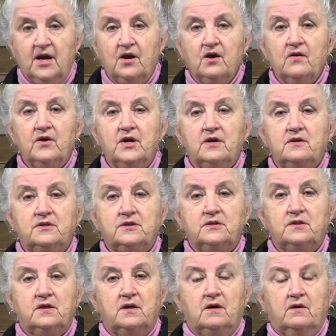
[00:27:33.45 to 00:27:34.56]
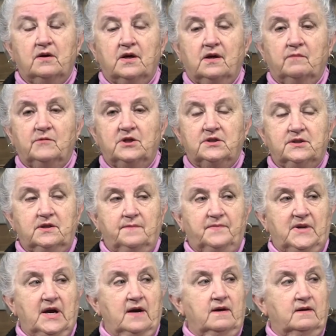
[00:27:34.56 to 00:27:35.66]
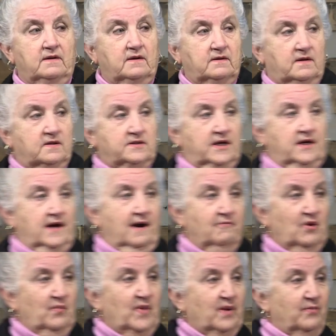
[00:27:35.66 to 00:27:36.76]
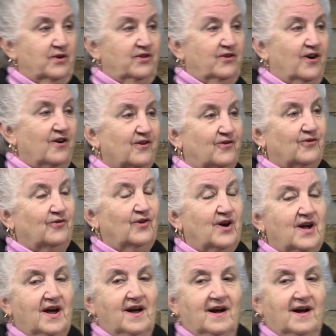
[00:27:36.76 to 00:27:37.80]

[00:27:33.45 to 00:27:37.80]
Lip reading: Here is, okay, I'm going to skip that because I can't remember the article.